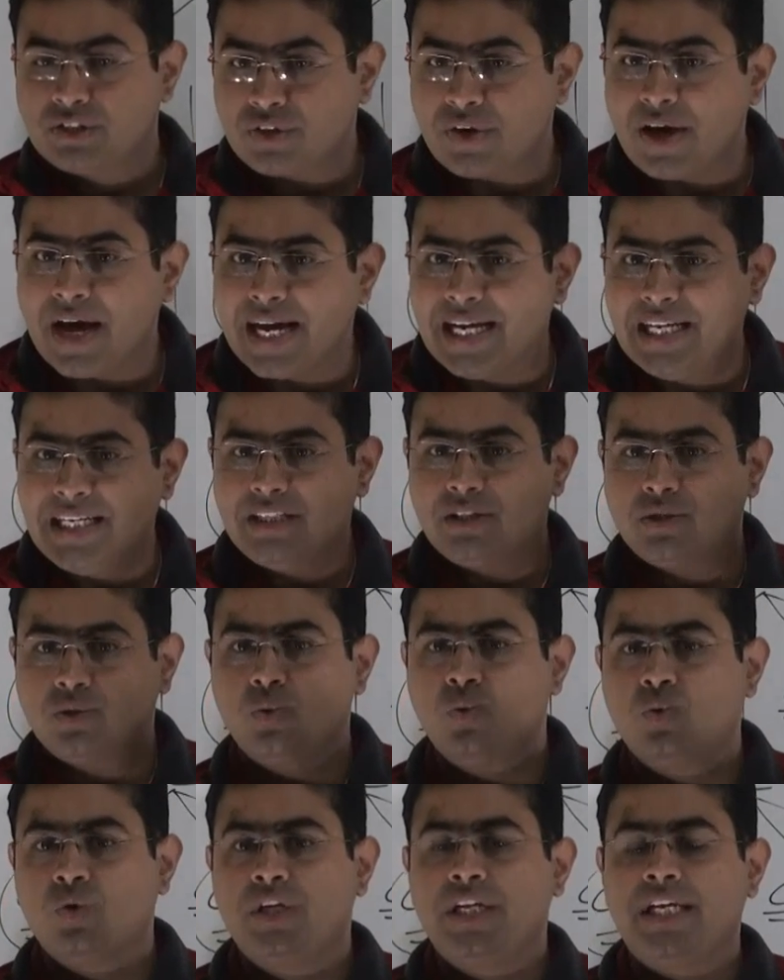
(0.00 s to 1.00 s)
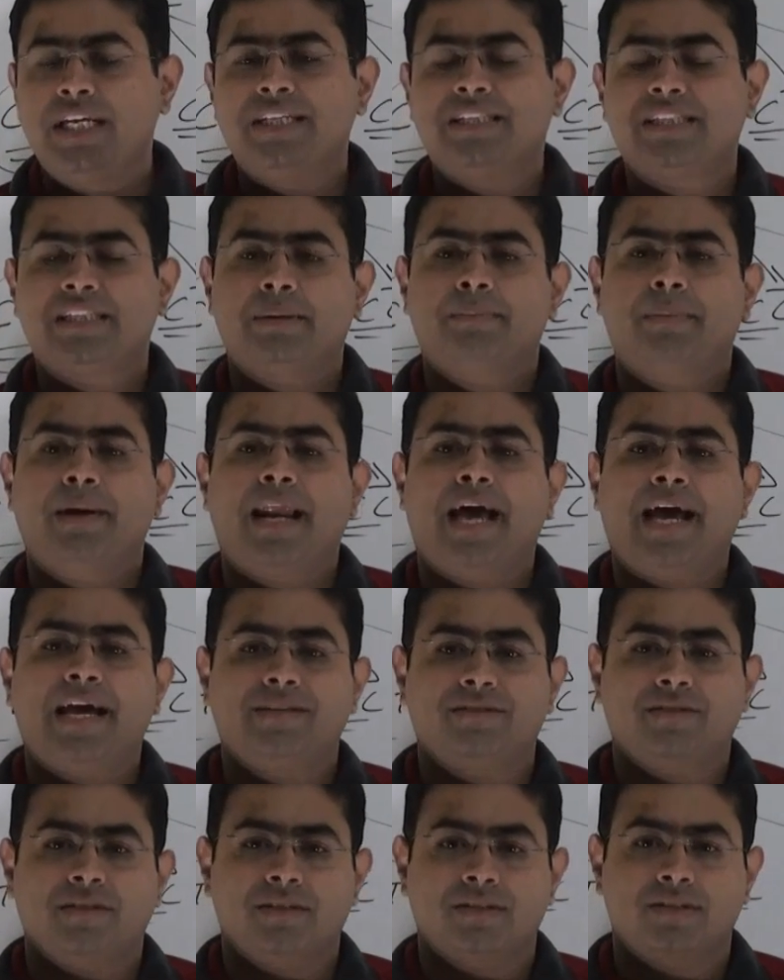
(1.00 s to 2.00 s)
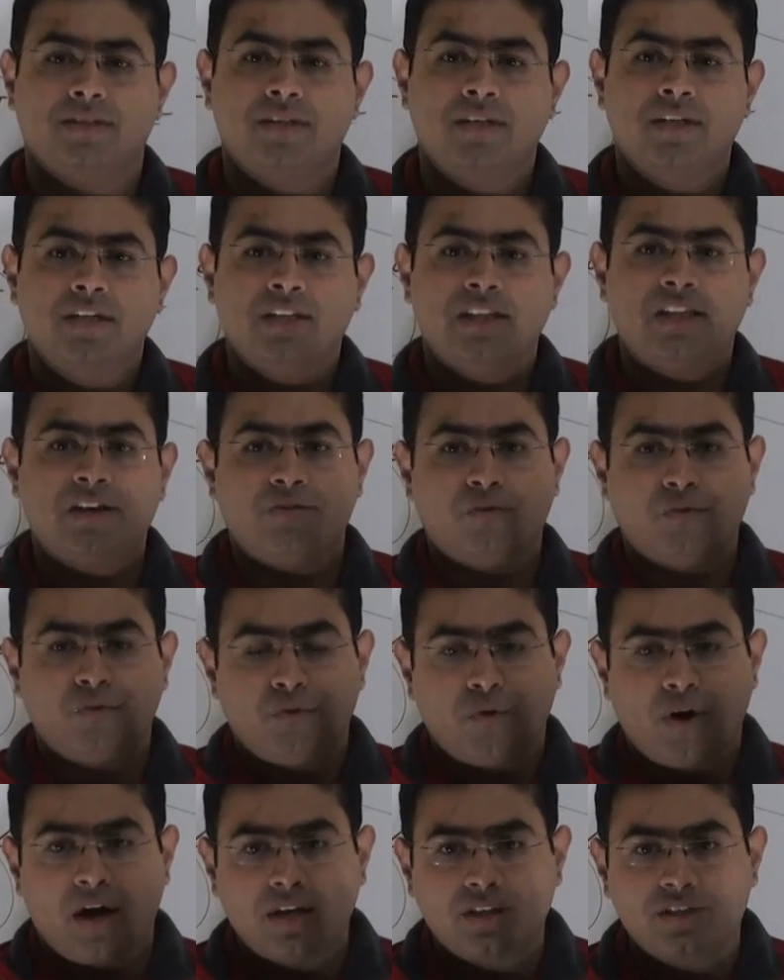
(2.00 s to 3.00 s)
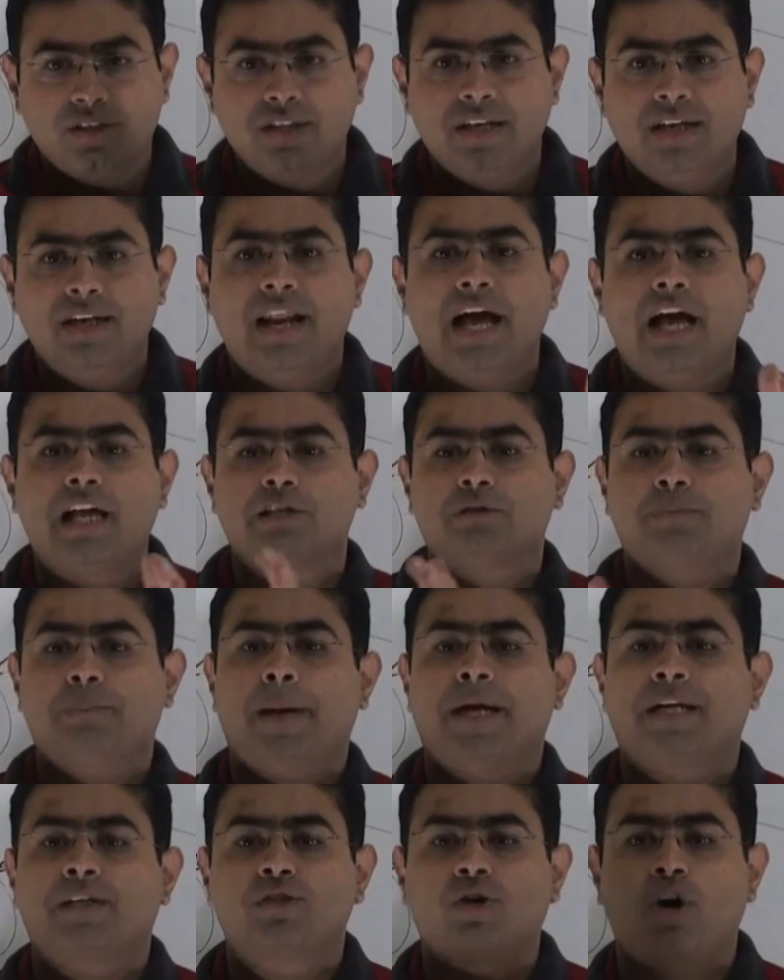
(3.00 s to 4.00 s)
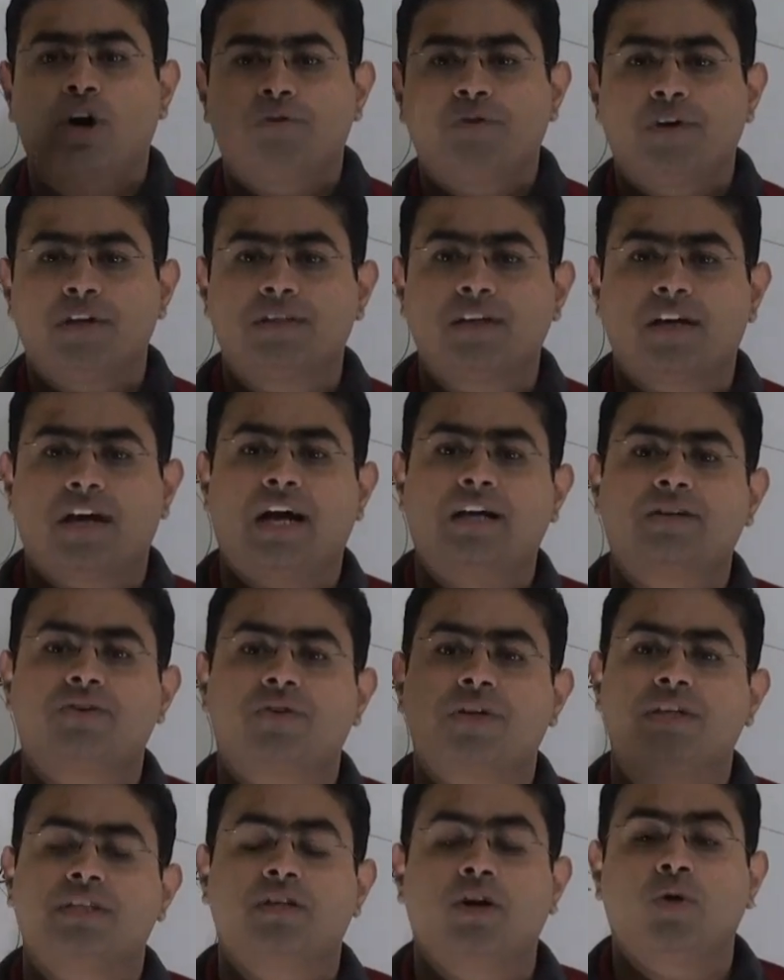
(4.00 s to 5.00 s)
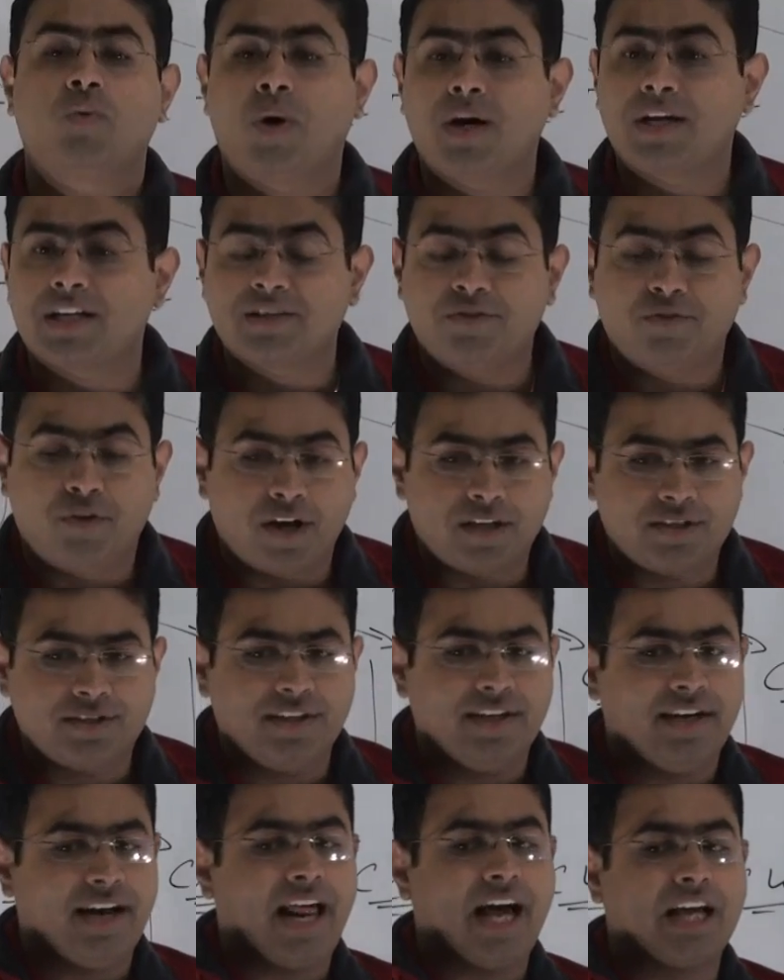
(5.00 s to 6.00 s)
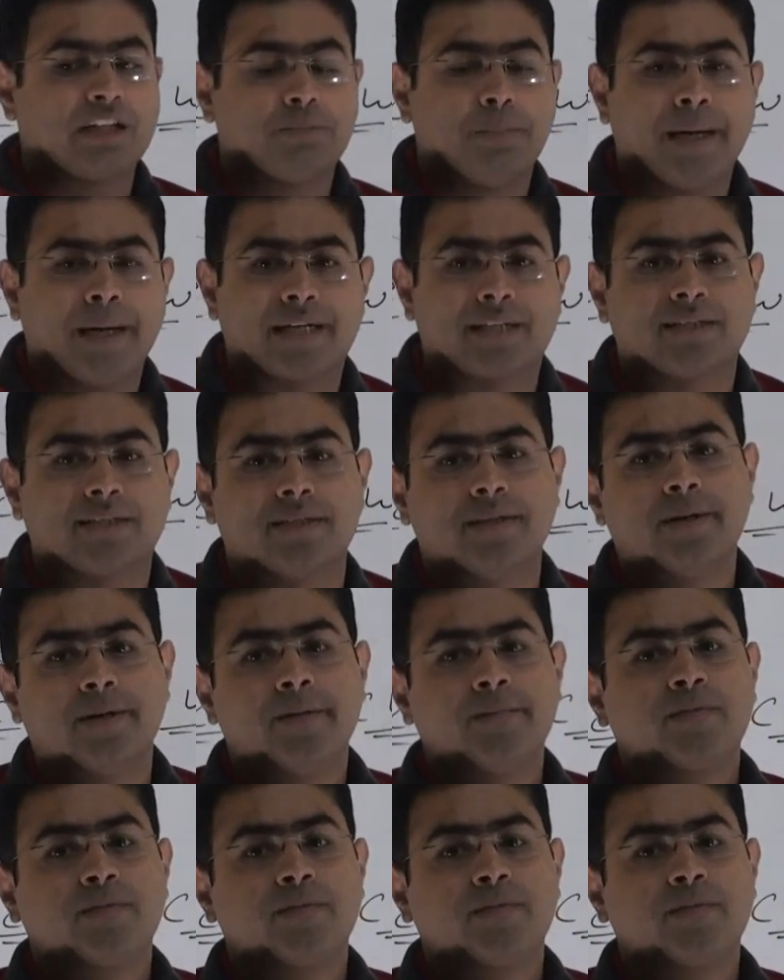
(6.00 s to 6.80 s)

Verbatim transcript: tries to destabilizes the functional aspects of other countries. Now, what are the functional aspects?